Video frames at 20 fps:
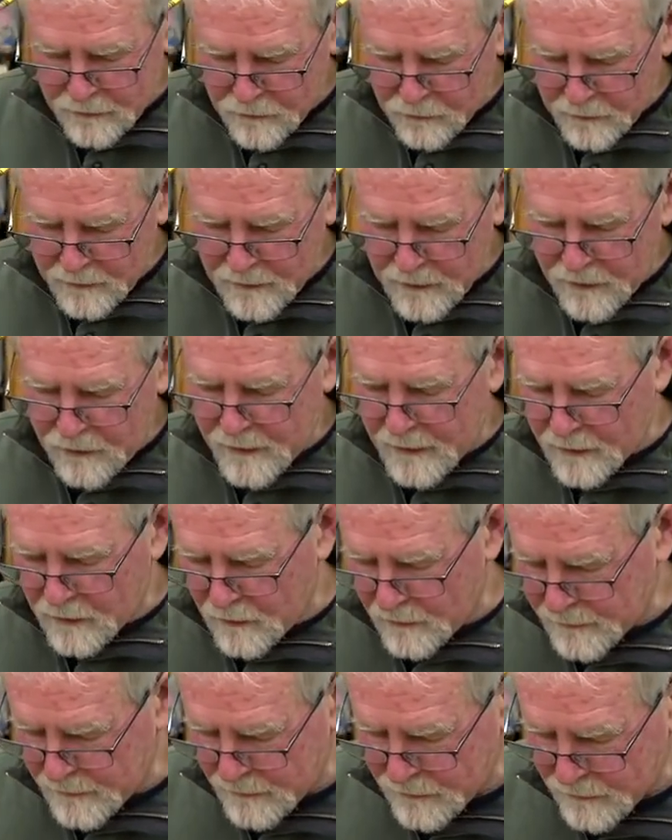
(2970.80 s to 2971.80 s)
It's really thick
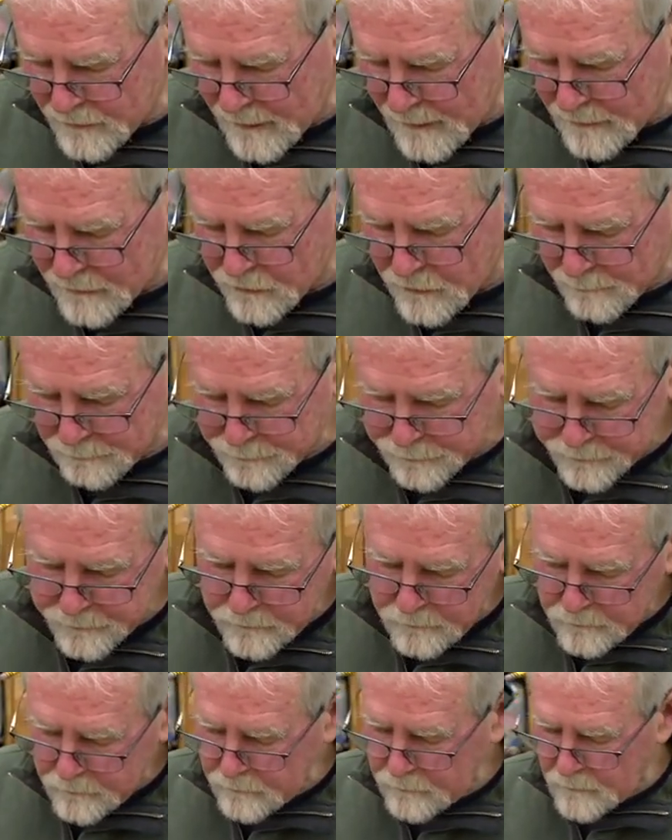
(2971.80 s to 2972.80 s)
on this edge.
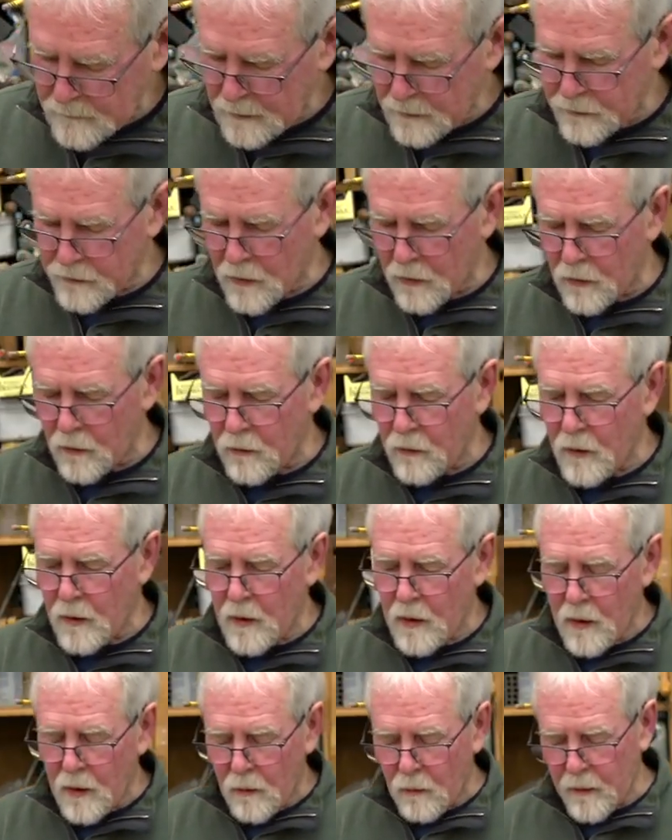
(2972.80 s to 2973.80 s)
So
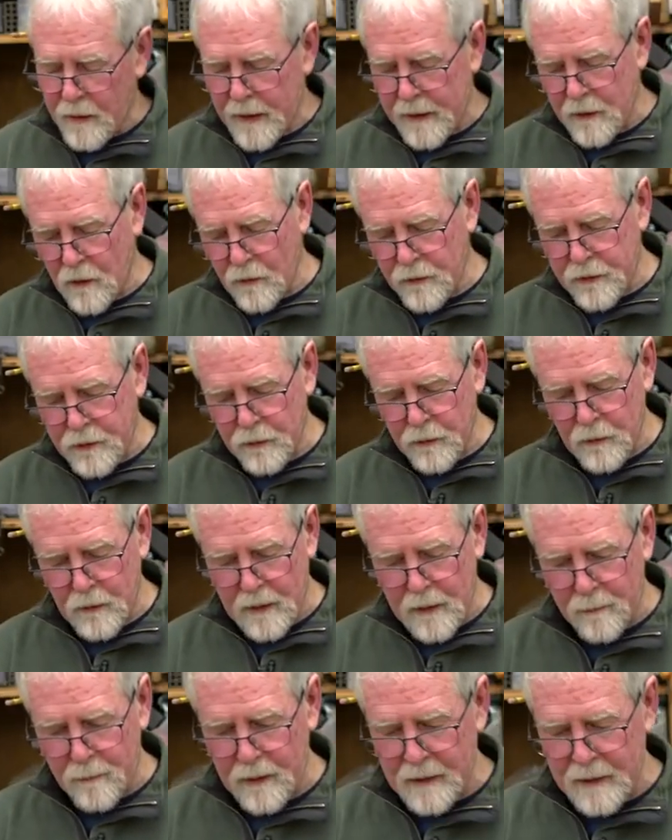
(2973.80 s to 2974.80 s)
when I go
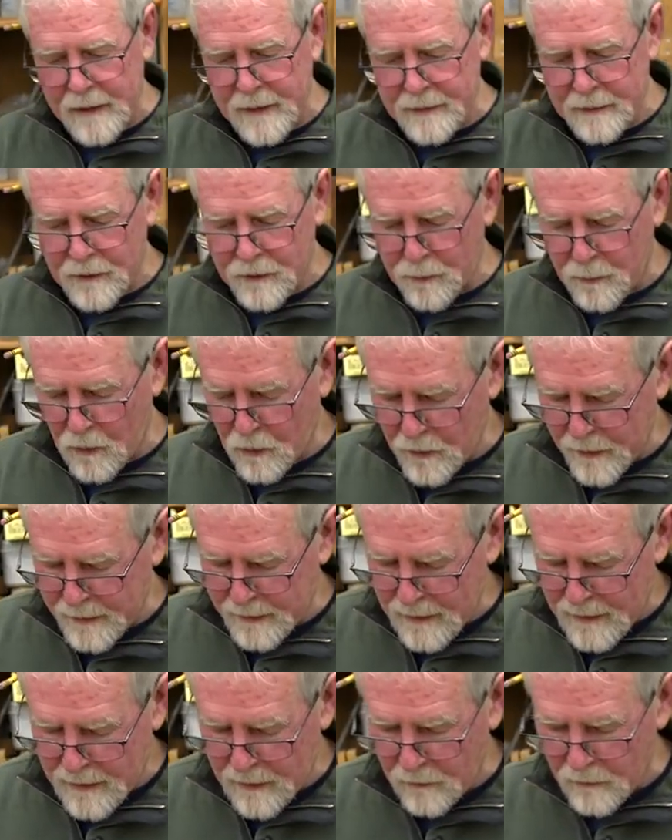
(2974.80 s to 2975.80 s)
to plane this board
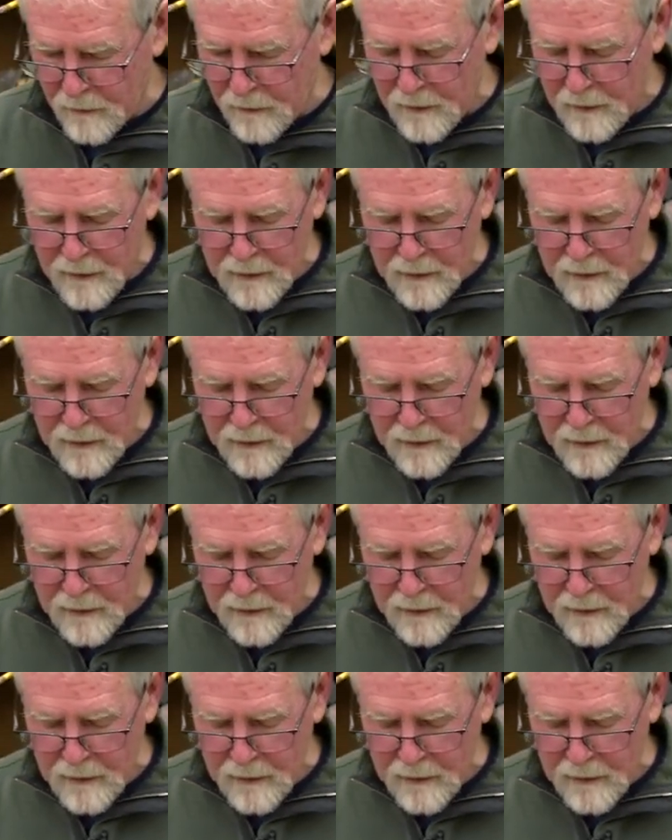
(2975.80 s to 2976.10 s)
now,